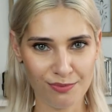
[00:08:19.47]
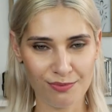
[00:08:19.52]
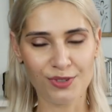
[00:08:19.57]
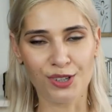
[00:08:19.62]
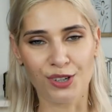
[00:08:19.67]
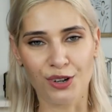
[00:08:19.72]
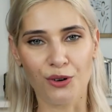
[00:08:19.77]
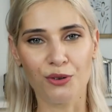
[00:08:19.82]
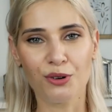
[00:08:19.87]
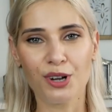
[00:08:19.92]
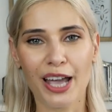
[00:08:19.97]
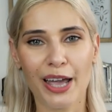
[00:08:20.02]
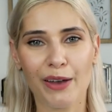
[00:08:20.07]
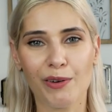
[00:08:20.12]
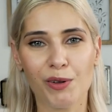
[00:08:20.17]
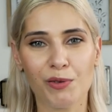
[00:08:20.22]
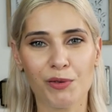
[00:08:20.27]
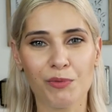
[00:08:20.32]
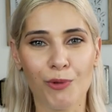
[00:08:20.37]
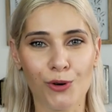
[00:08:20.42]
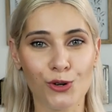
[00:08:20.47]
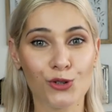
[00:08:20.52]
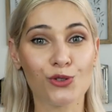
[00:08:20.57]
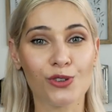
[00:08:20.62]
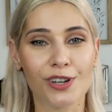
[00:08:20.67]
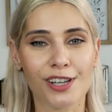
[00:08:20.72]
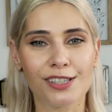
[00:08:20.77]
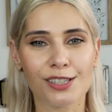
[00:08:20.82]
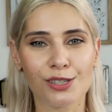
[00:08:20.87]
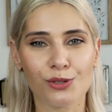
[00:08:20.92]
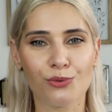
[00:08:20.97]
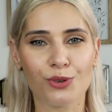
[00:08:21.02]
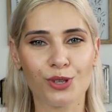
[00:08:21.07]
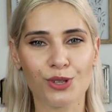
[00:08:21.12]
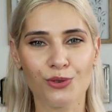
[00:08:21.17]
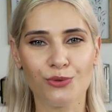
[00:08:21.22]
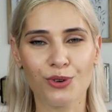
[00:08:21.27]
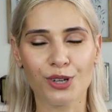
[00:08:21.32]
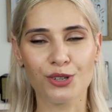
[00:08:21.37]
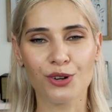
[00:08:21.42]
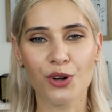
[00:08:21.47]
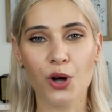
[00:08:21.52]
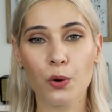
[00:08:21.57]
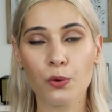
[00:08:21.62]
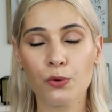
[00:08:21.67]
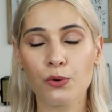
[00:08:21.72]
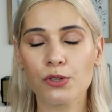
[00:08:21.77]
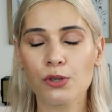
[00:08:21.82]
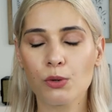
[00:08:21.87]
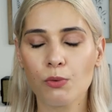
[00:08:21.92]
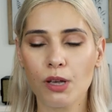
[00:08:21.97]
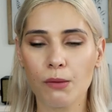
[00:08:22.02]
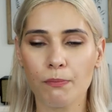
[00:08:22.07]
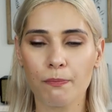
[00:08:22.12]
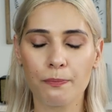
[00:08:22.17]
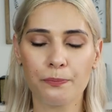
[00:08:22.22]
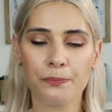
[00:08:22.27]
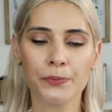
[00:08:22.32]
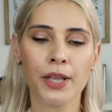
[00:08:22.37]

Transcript: you know, carry the moisturizer with you when you go for swim.